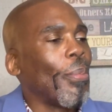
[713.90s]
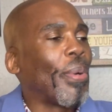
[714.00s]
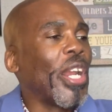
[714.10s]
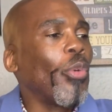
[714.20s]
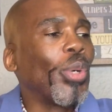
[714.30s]

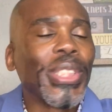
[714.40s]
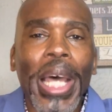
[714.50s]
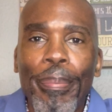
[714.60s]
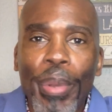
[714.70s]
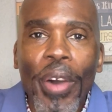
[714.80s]
But everyone's
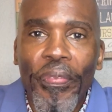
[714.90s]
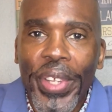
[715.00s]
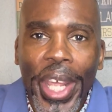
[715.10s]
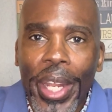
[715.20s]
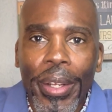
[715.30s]
not built for
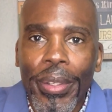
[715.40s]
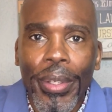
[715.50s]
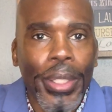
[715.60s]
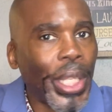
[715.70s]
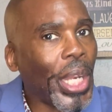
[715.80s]
that.
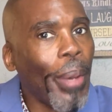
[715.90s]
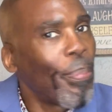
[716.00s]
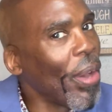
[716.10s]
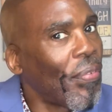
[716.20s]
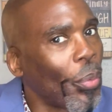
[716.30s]
They're not
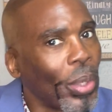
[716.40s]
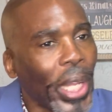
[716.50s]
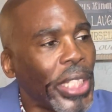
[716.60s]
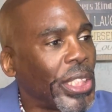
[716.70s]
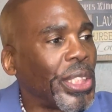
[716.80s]
built for
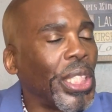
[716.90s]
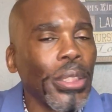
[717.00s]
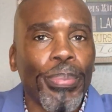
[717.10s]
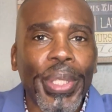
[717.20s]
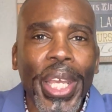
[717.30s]

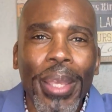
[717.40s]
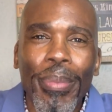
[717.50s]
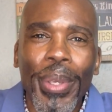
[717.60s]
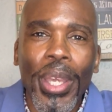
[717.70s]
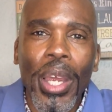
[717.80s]
relationships, but they can
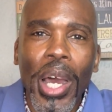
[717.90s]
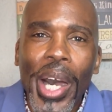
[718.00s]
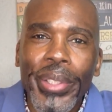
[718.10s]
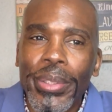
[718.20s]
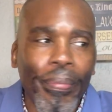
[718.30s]
be
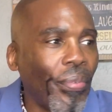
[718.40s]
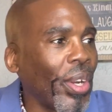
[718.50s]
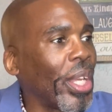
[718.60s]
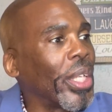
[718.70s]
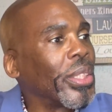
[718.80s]
awesome
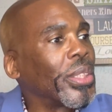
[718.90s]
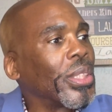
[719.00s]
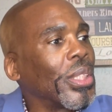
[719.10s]
friends.